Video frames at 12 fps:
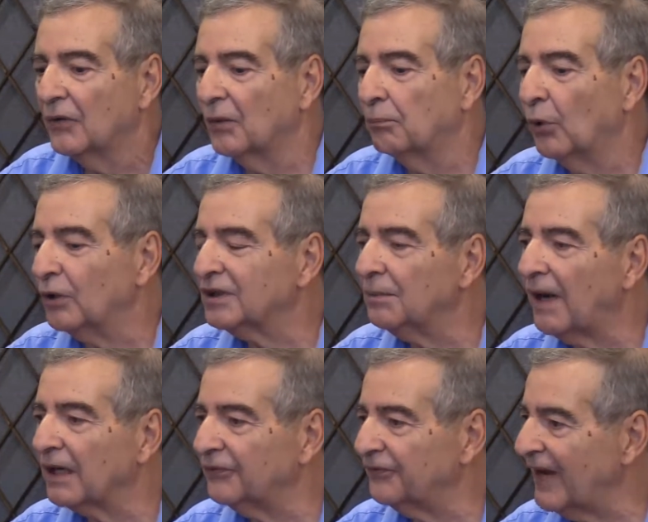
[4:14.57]
The book's
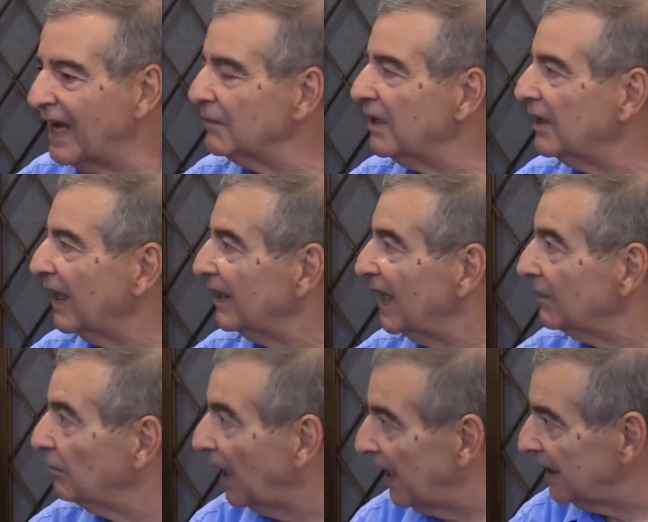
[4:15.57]
about a family that,
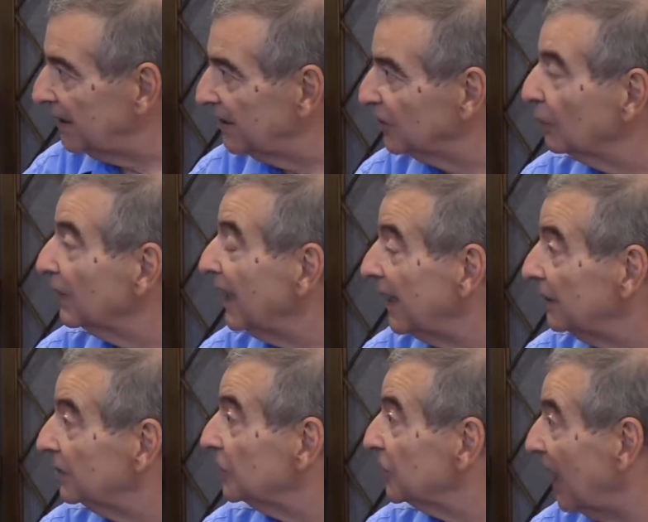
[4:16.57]
like mine, is
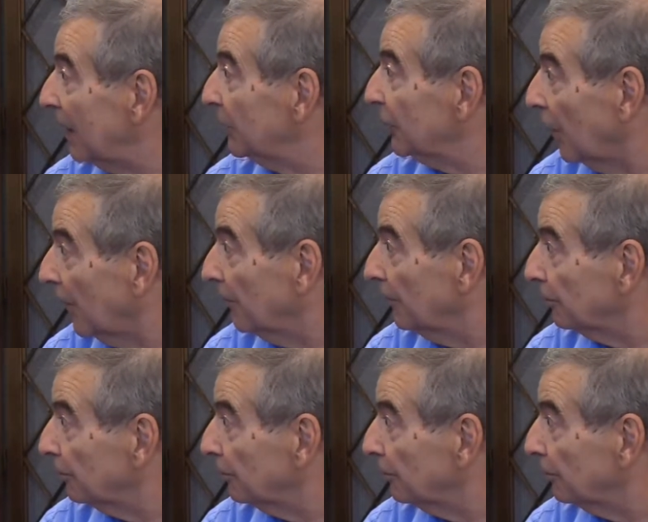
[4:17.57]
related to Charbonneau.